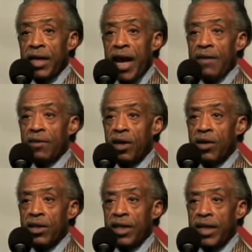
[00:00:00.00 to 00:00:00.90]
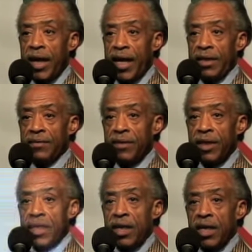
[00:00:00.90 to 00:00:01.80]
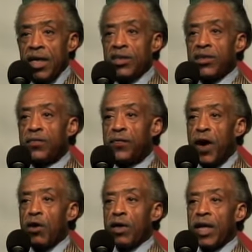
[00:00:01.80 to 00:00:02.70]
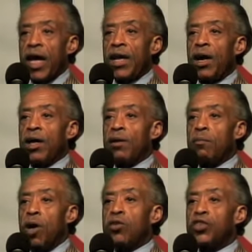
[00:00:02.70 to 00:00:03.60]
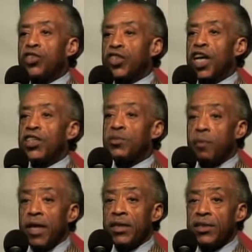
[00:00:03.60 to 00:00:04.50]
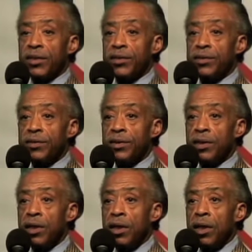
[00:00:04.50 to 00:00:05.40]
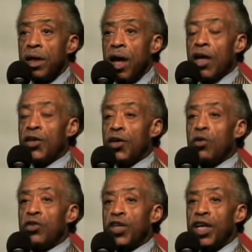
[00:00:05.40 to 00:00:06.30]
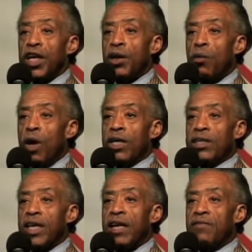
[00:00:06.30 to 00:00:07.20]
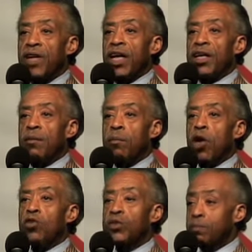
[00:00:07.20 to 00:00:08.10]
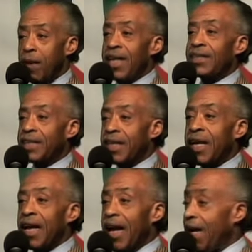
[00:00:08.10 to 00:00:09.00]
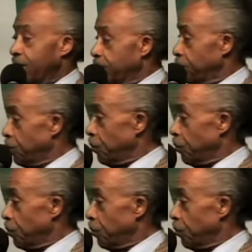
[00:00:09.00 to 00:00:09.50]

that I've learned in life is the folk that are the most judgmental are usually the ones that have done the most mess in their life.